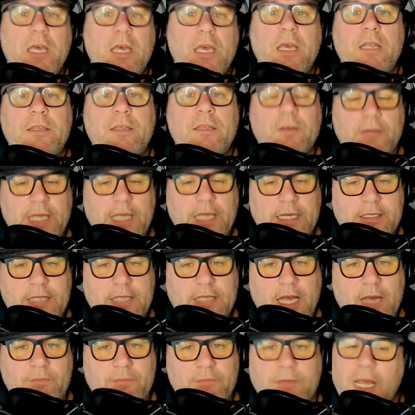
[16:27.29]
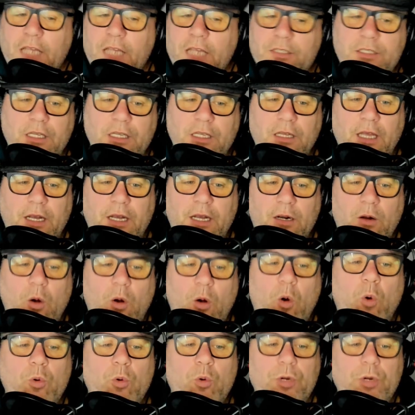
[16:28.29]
Until next time, I'll see you later. Oh,